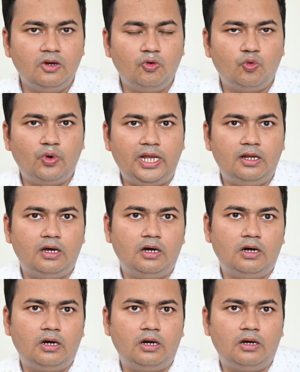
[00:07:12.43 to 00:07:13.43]

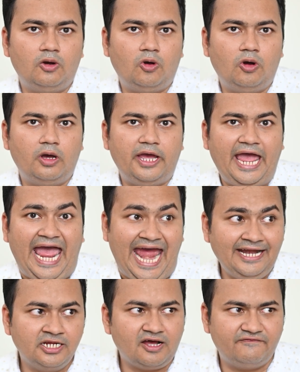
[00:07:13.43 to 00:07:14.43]
Well,
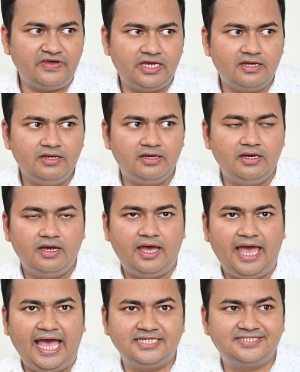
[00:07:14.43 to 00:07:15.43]
handcuffing
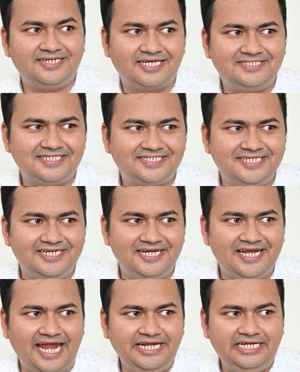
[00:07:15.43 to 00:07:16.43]
as it existed in
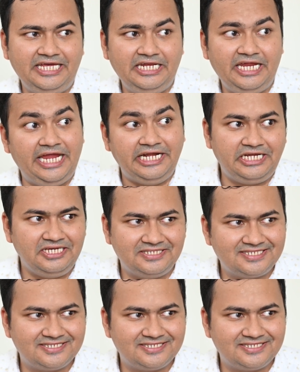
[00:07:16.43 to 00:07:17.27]
1980s.